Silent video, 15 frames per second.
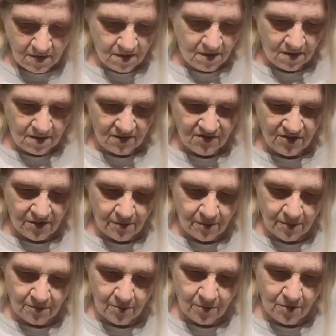And this I
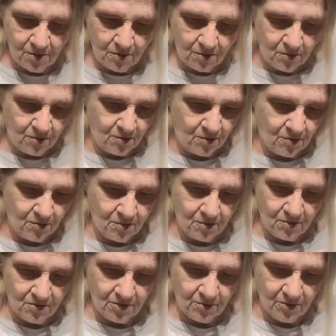want blue.
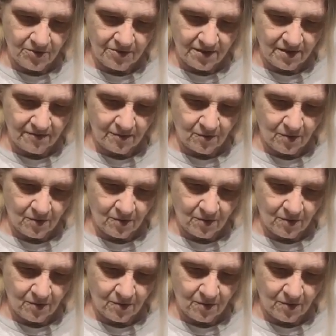So we'll see if it